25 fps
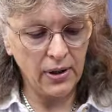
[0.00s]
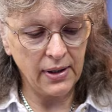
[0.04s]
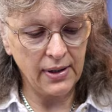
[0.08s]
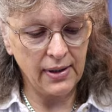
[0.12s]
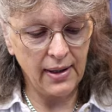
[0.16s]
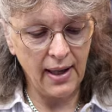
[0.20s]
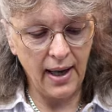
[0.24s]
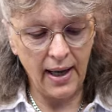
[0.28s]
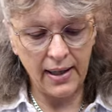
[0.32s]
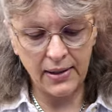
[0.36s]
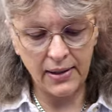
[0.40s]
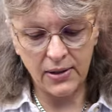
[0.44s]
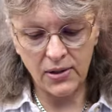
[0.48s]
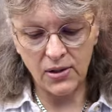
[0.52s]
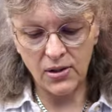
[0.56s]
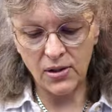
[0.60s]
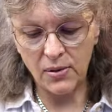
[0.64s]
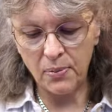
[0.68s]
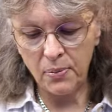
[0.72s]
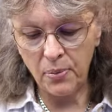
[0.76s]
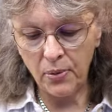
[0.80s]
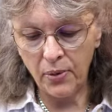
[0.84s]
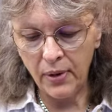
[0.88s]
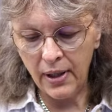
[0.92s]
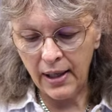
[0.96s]
at that,
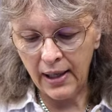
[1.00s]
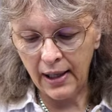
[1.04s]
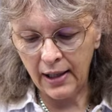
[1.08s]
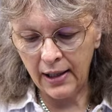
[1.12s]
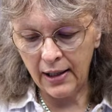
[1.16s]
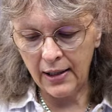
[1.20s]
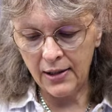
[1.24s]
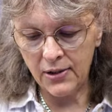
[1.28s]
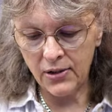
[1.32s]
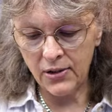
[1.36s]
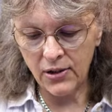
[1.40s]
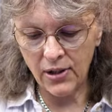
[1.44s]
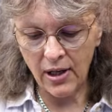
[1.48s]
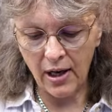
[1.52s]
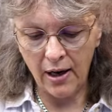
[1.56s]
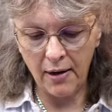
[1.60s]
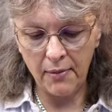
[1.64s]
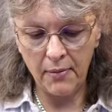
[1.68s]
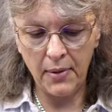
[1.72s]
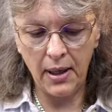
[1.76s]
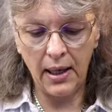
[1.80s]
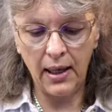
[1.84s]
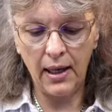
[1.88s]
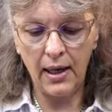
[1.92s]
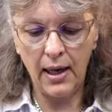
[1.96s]
spring is
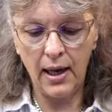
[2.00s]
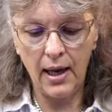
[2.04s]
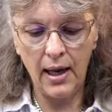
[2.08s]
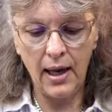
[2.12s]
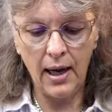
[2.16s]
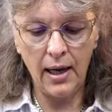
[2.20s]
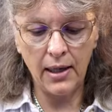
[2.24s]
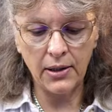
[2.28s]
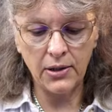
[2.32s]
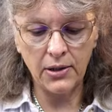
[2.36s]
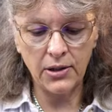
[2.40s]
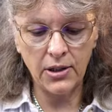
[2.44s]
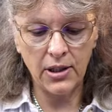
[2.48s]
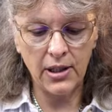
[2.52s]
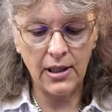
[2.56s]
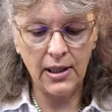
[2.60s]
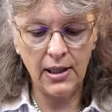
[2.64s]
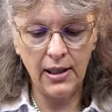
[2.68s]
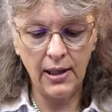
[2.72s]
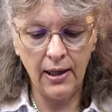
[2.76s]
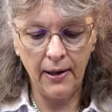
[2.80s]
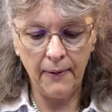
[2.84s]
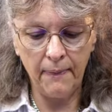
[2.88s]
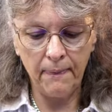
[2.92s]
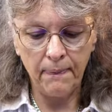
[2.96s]
coming out
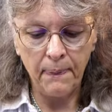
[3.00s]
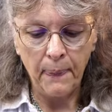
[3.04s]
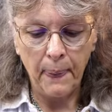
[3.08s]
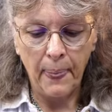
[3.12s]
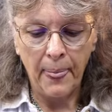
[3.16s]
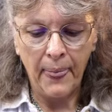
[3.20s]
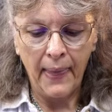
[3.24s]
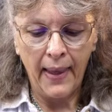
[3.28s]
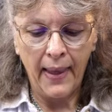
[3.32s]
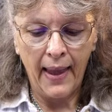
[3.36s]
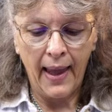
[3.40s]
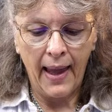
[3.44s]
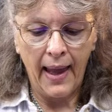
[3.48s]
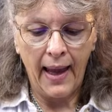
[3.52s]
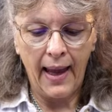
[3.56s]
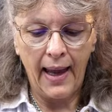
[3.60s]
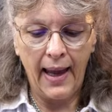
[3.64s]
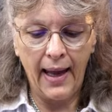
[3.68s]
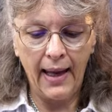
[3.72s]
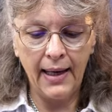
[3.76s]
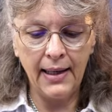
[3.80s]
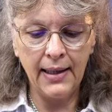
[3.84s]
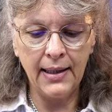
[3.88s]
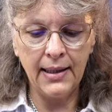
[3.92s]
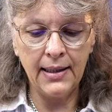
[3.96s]
here
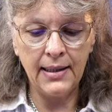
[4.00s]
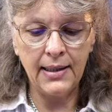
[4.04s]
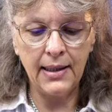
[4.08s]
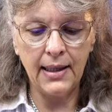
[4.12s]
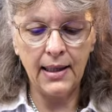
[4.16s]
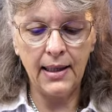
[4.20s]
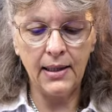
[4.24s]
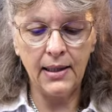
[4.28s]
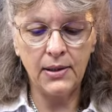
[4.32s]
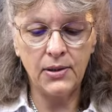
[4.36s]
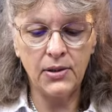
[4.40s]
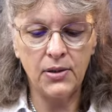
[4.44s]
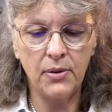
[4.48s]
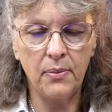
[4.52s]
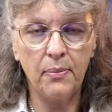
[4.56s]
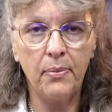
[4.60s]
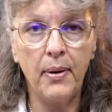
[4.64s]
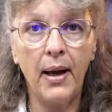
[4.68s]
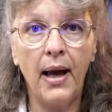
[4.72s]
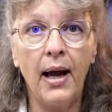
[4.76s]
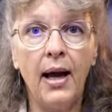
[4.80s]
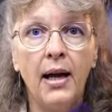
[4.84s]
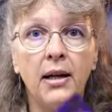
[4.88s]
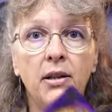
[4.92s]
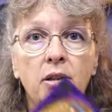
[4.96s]
and it's
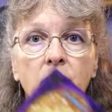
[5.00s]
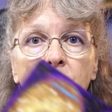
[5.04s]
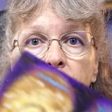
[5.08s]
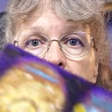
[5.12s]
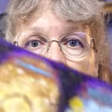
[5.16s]
about